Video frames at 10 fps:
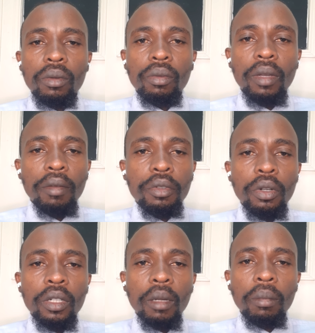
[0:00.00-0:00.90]
We have
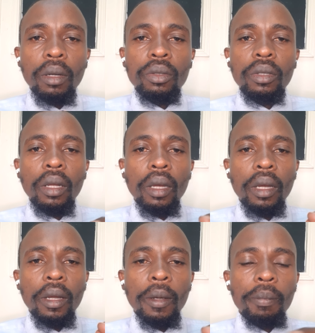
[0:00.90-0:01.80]
talked about
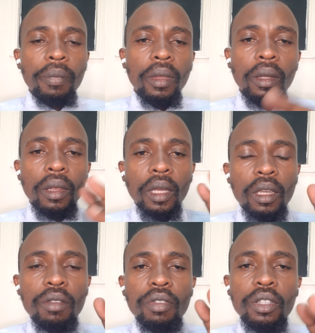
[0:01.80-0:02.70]
the
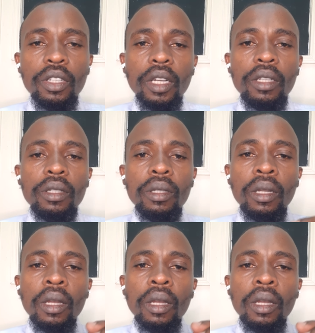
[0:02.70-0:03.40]
key features